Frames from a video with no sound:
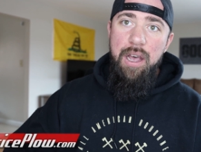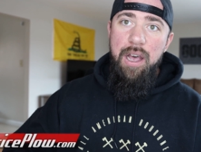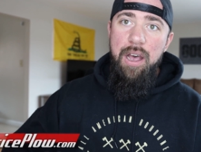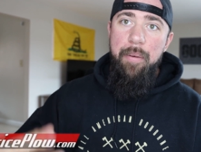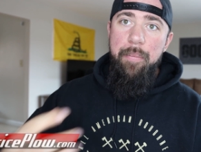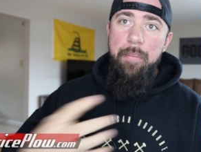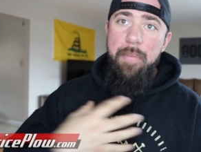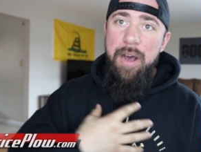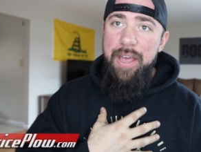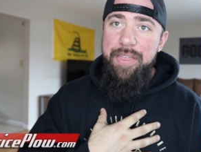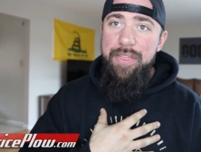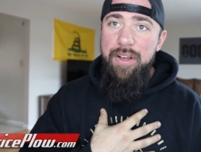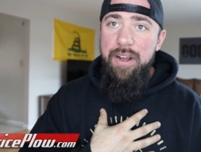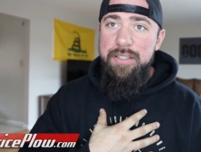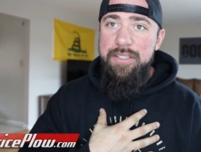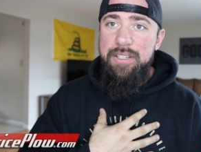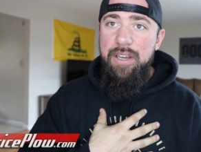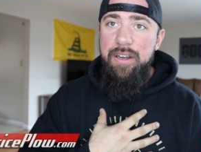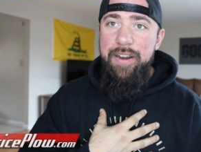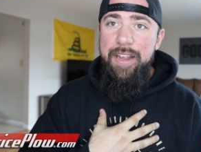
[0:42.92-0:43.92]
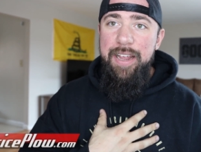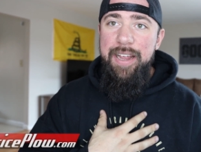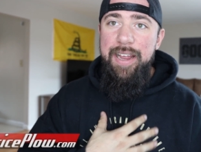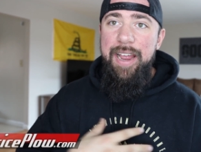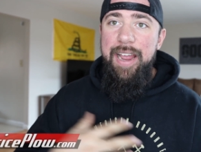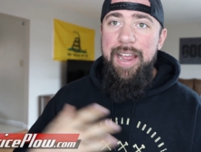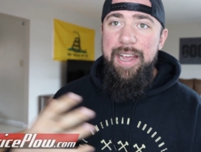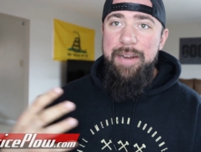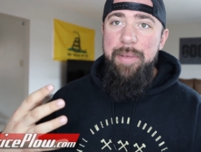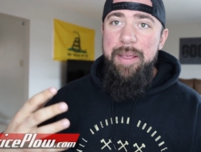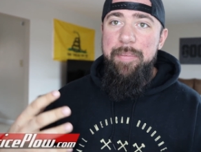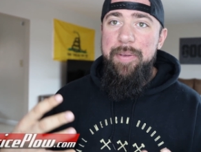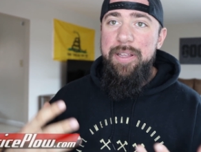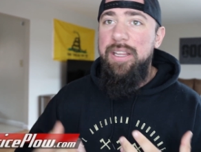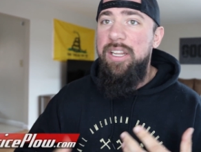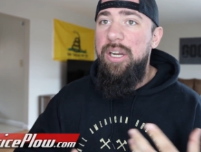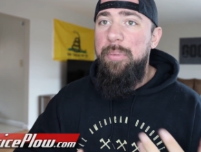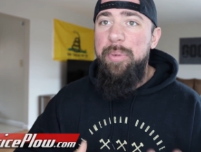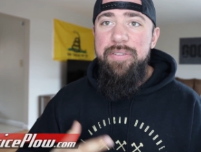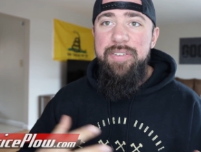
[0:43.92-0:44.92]
uh, my thoughts on it, and maybe a
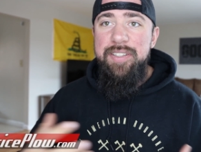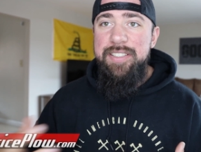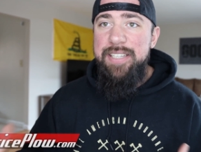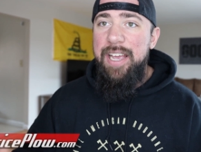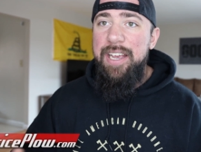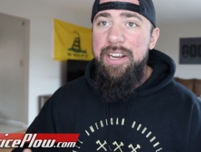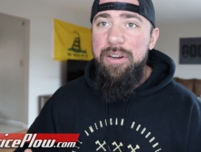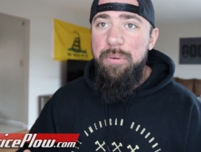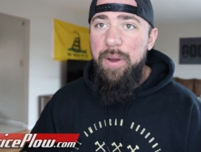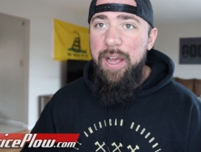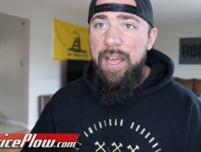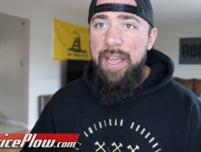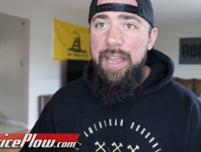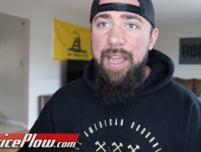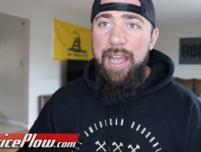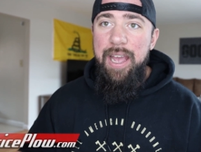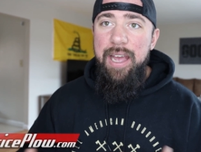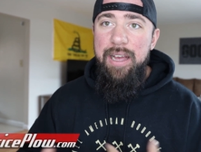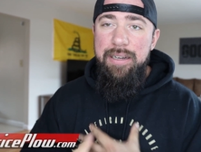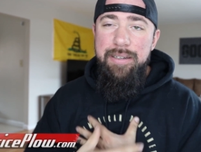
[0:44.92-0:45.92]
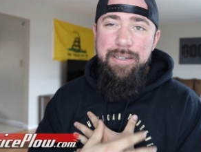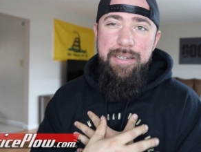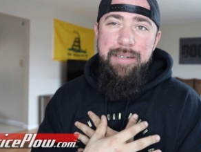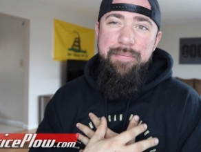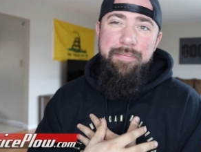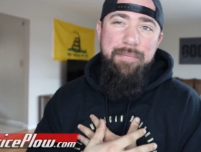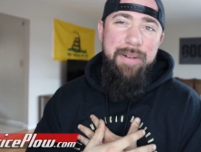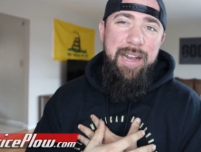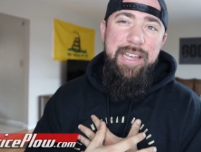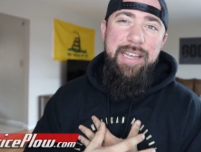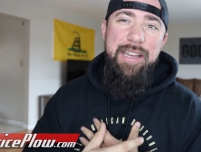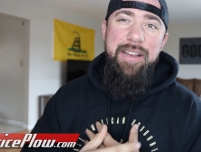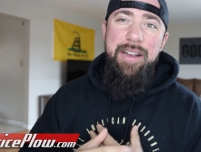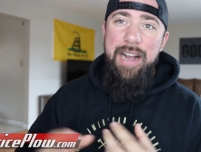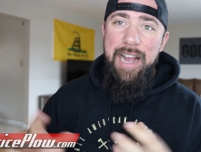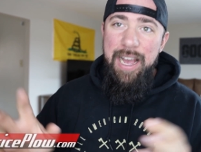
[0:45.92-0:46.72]
little bit of a takeaway, uh, my,